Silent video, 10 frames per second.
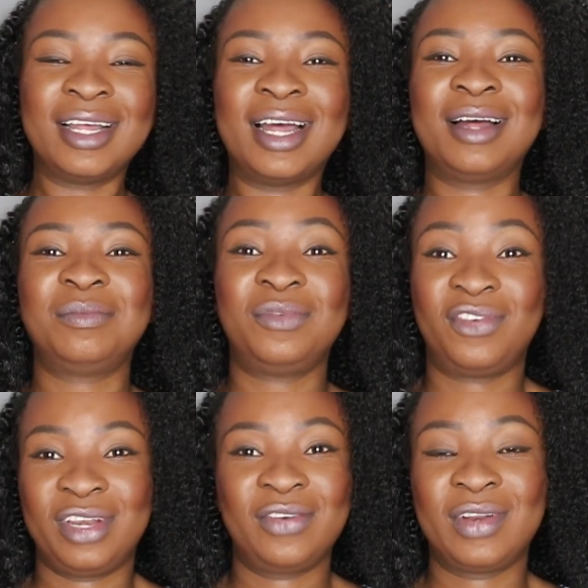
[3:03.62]
I'm
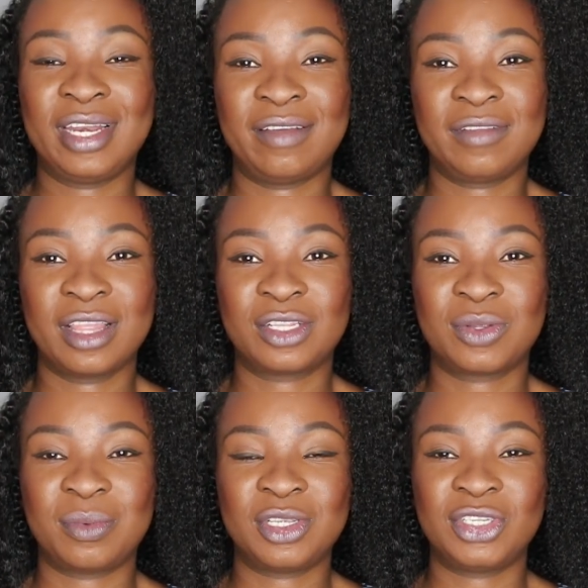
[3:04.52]
really, really loving the
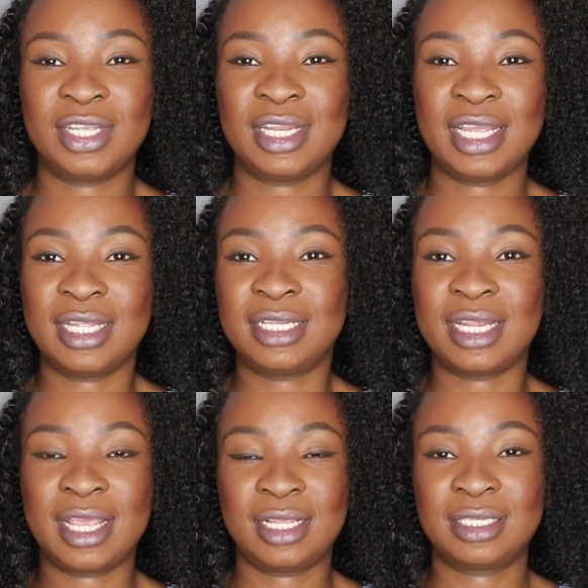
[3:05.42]
sewing machine. It
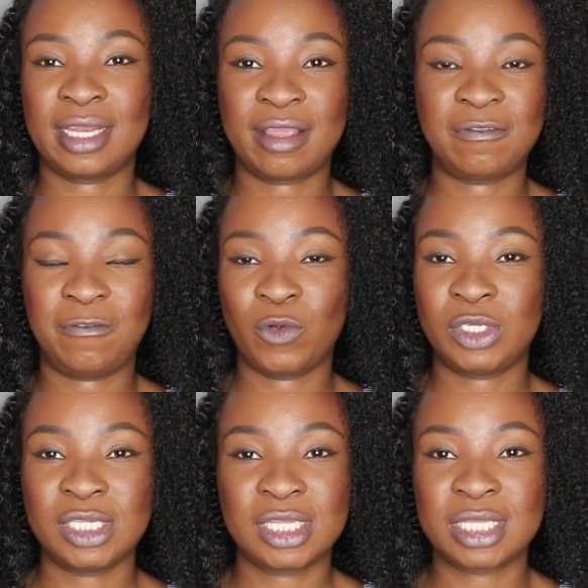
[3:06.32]
has like
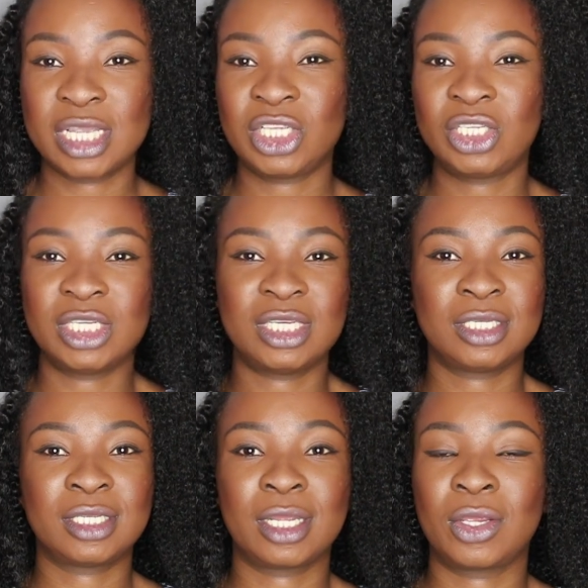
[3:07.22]
14
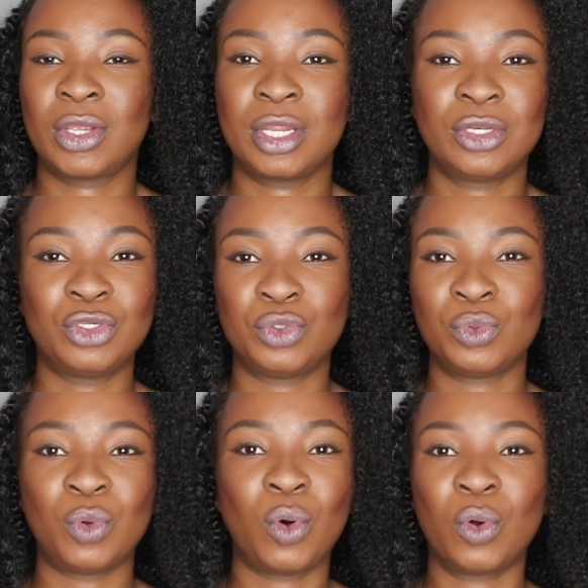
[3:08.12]
stitches, like you can
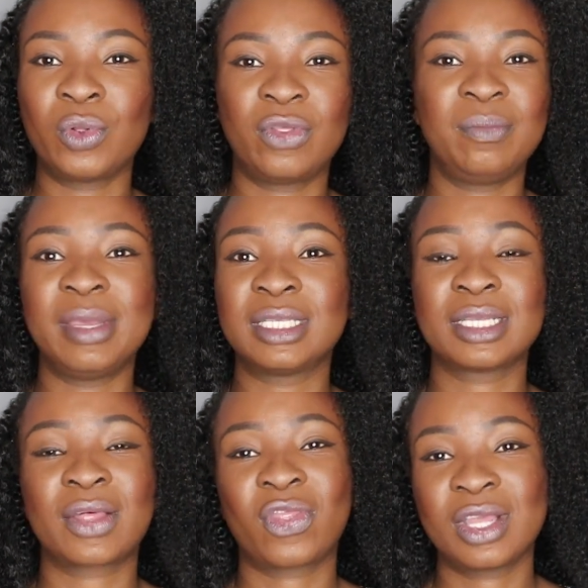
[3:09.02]
do all the
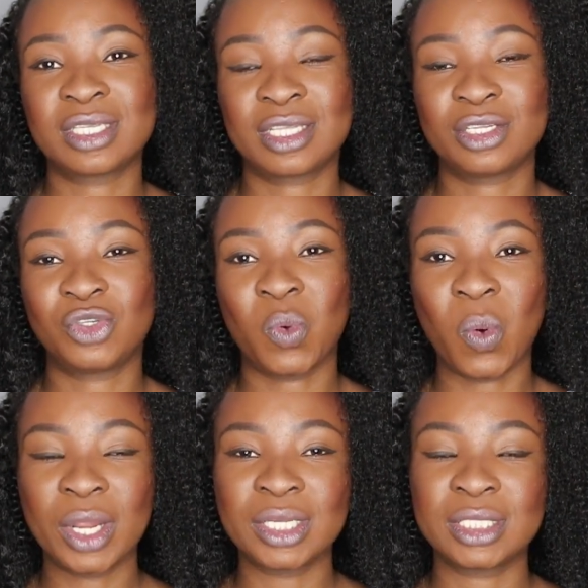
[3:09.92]
basic things that you
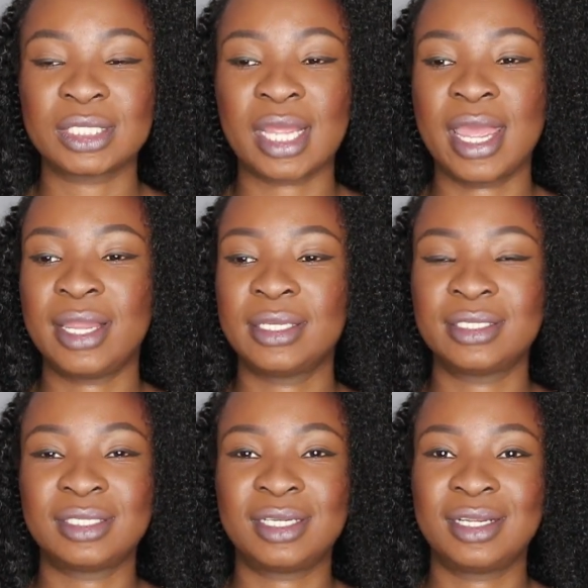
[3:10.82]
want.
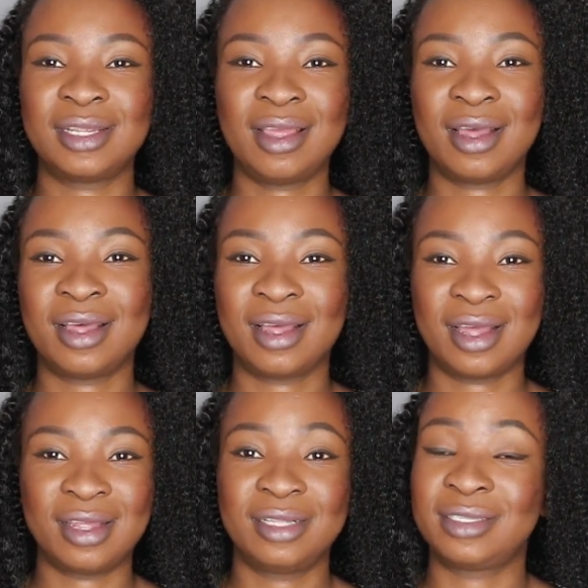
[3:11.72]
And yeah,
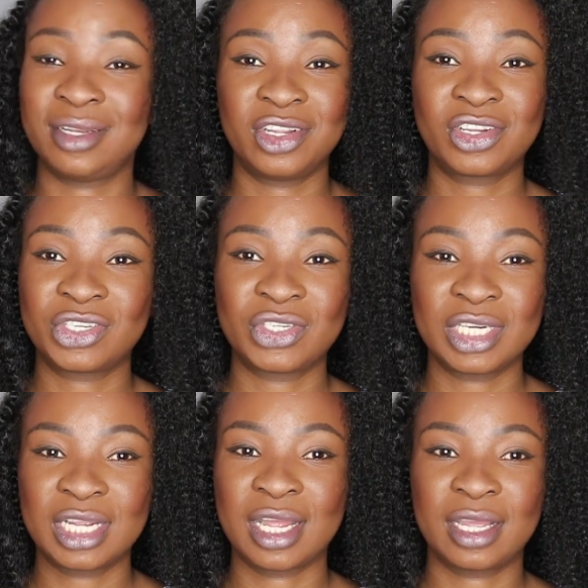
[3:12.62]
it's
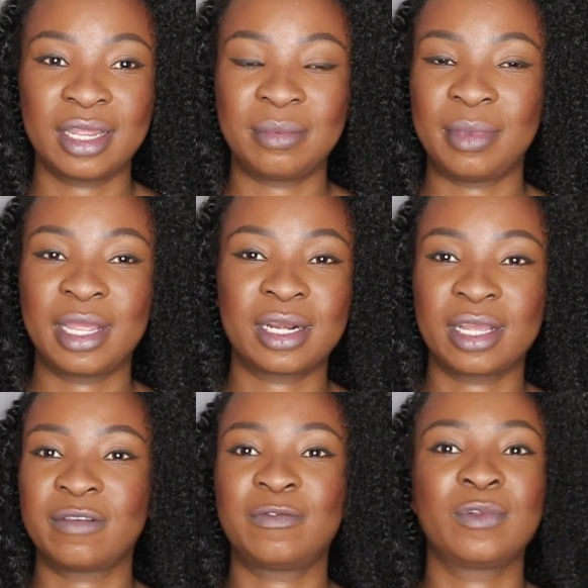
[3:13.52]
electric. I can make
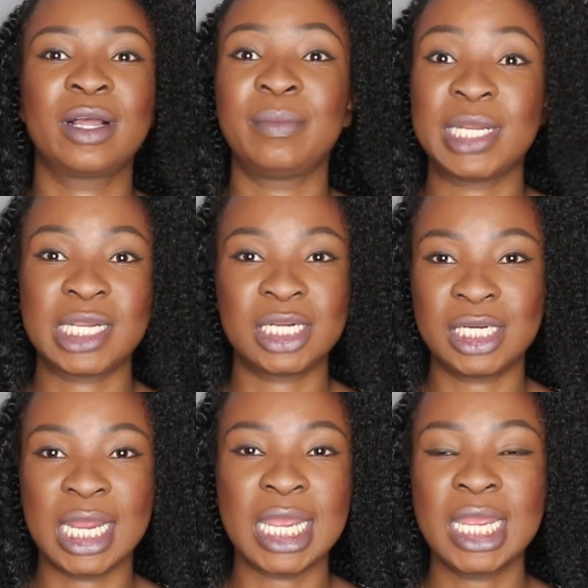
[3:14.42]
like a 4 garment in a
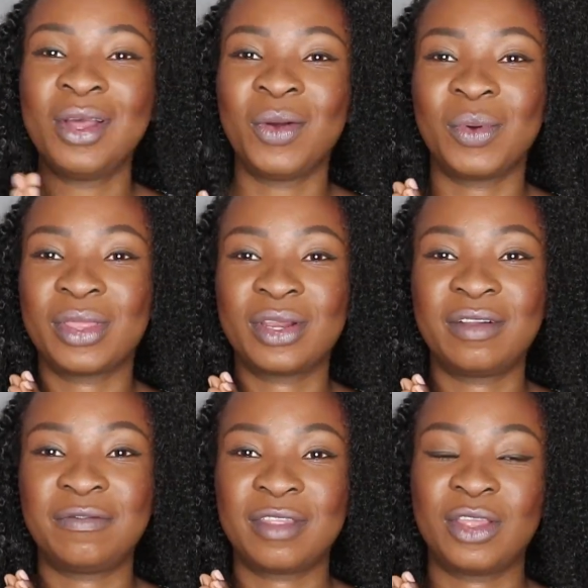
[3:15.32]
day. Without
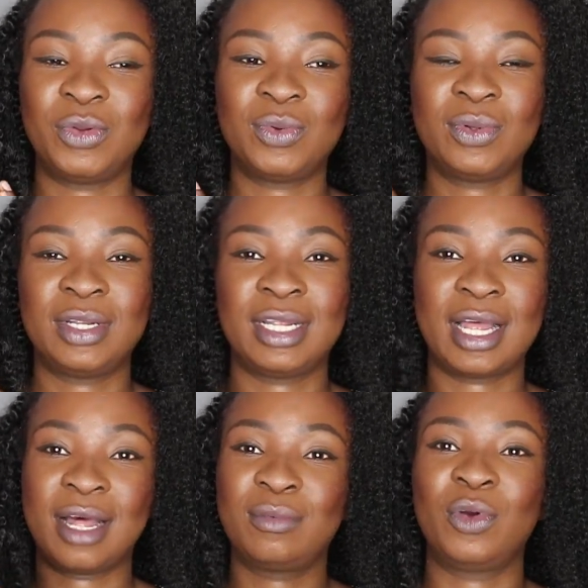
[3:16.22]
any further ado,
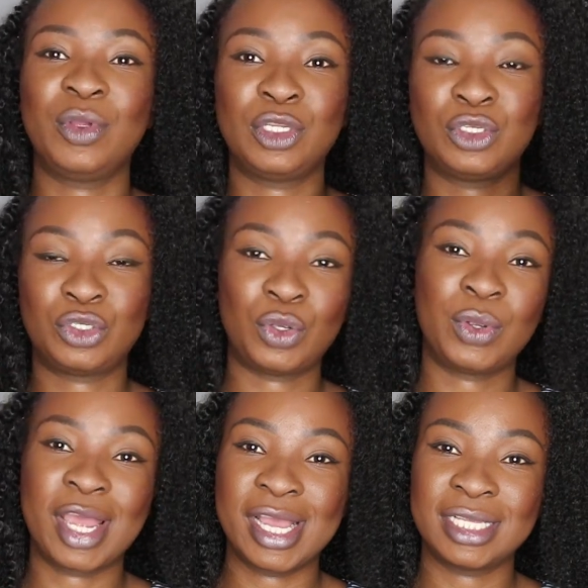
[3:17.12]
I'm going to show
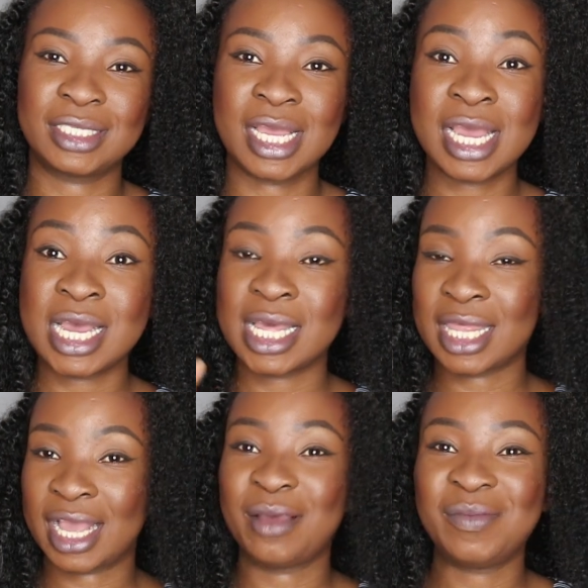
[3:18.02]
you guys
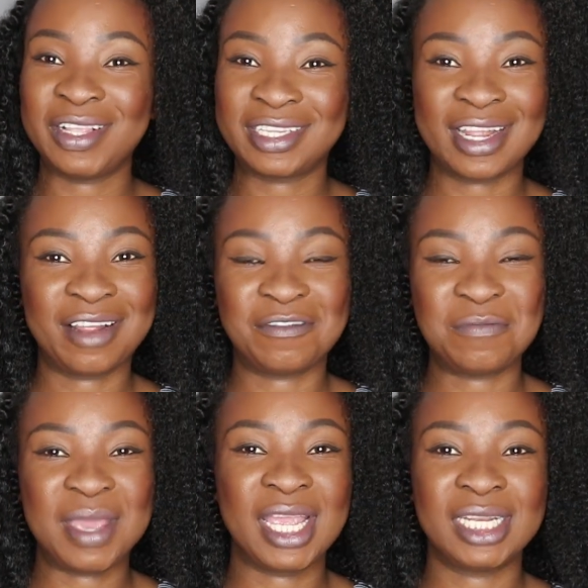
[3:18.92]
the garments that
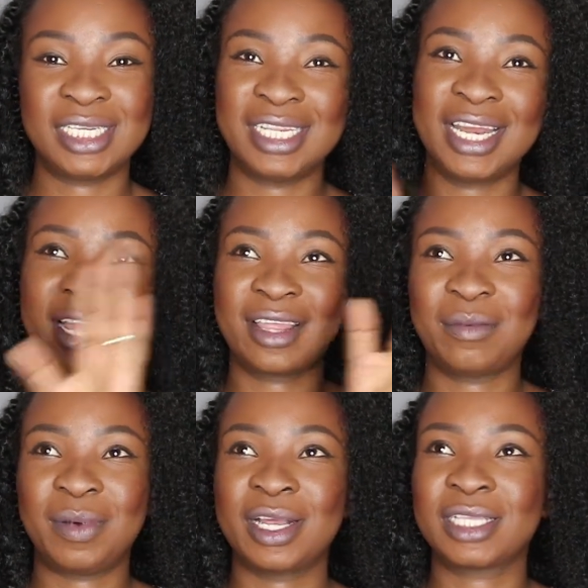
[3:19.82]
I've made in like
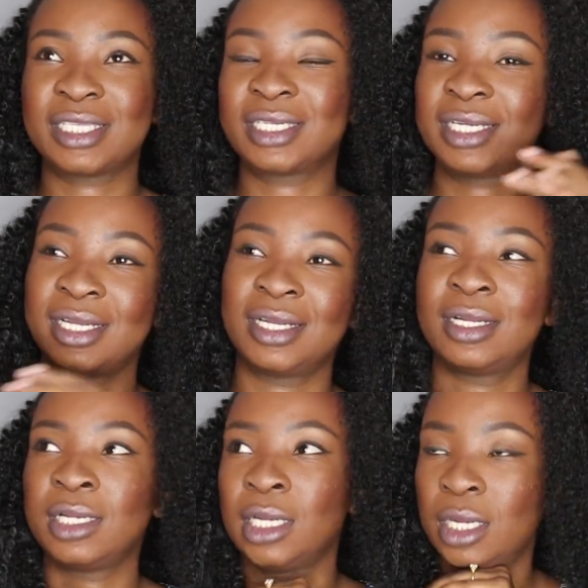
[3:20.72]
the past
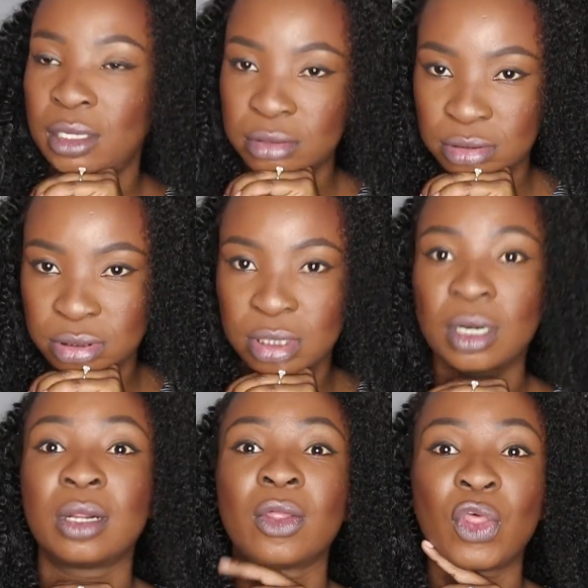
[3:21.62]

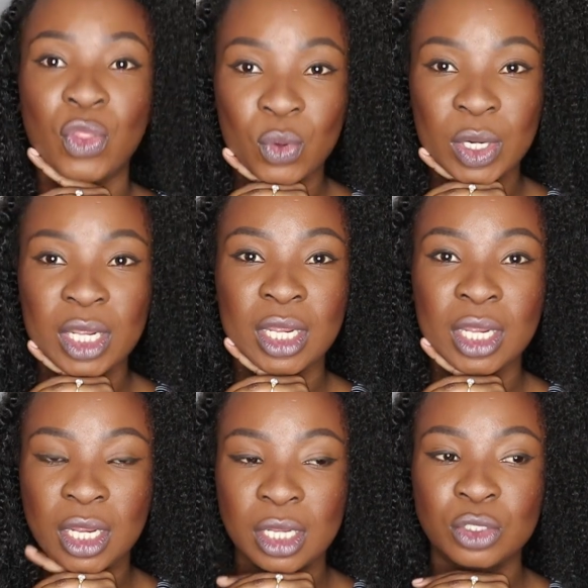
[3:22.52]

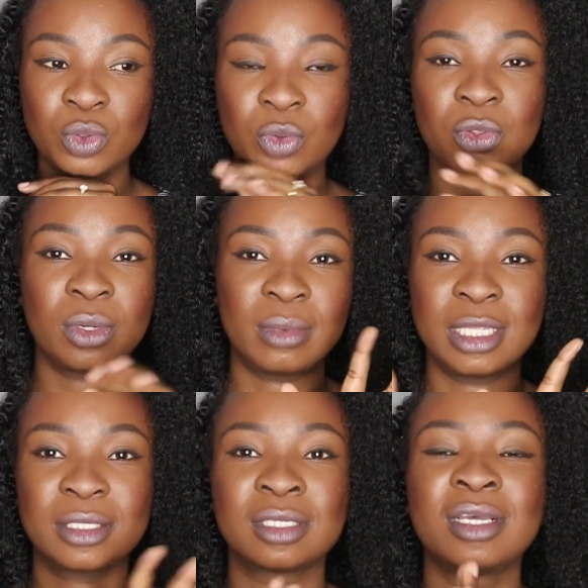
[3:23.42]
two three
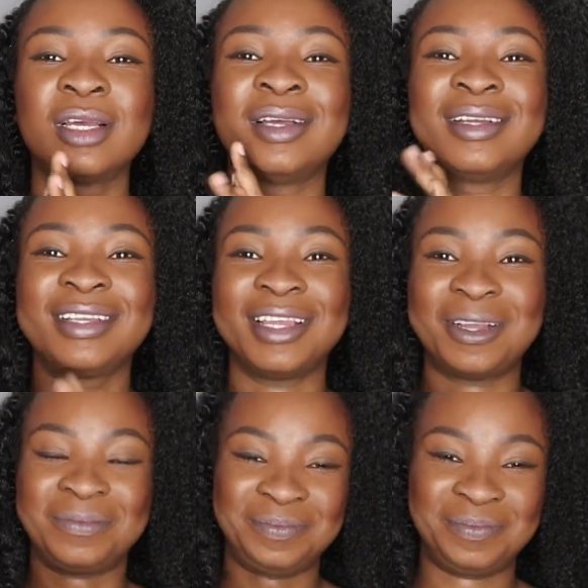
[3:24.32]
months. Yeah,